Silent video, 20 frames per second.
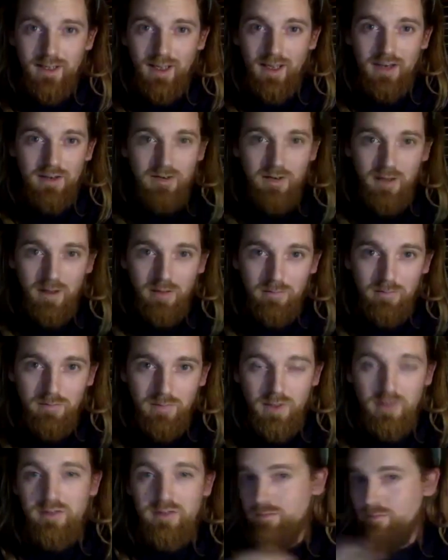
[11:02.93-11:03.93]
and um, you
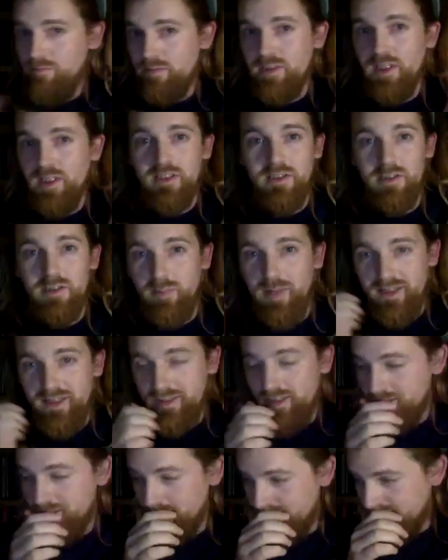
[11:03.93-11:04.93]
know started to pay
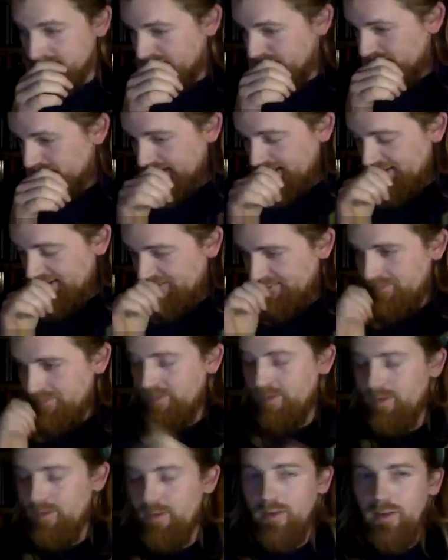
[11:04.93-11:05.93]
attention to something else
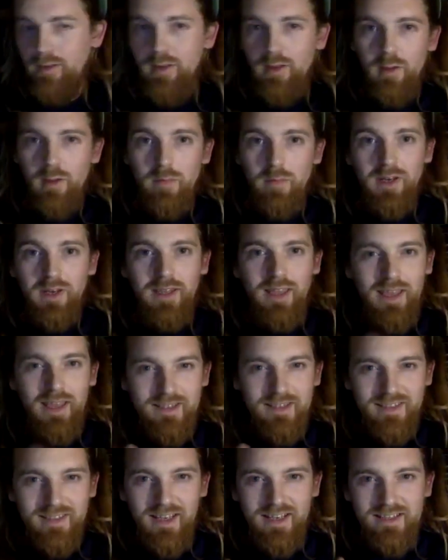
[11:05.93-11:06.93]
but again
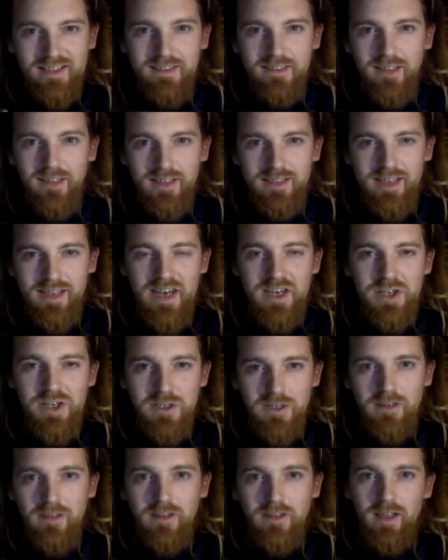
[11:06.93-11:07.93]
it's that in-
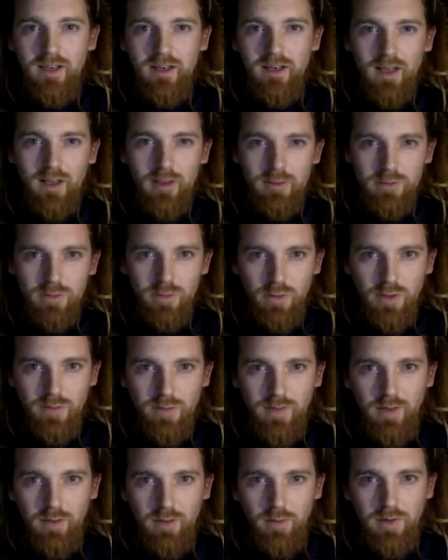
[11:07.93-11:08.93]
attention thing that i was talking
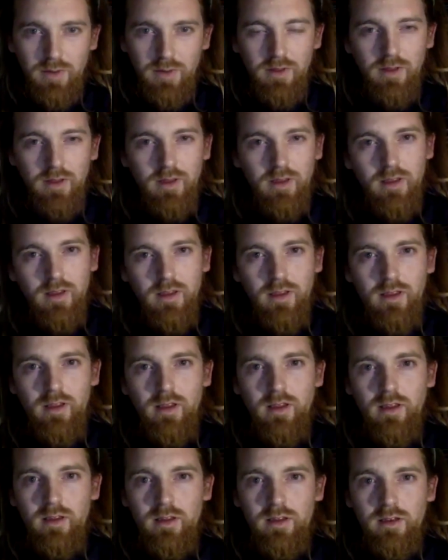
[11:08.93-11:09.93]
about with
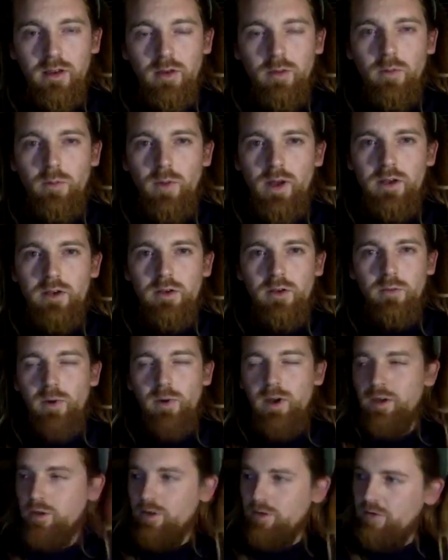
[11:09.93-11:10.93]
you know when you when
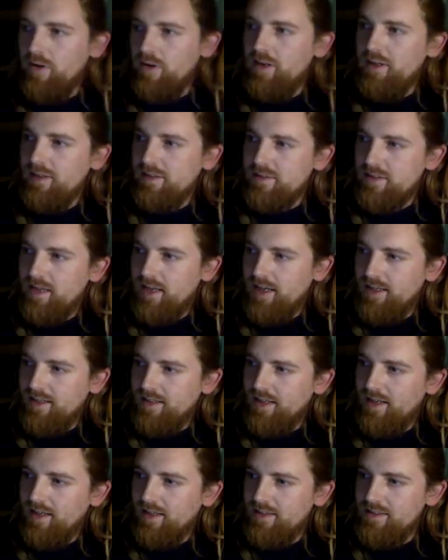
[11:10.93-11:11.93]
you're in these
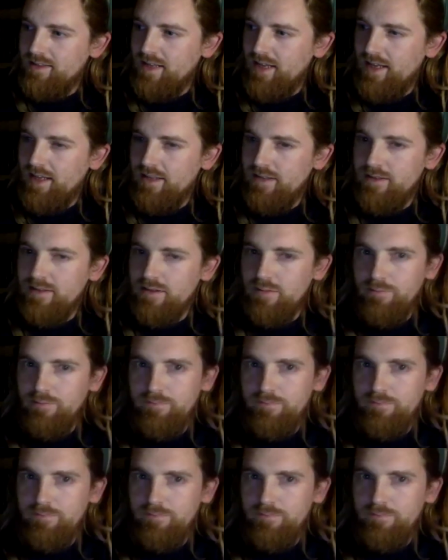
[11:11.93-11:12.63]
psychedelic states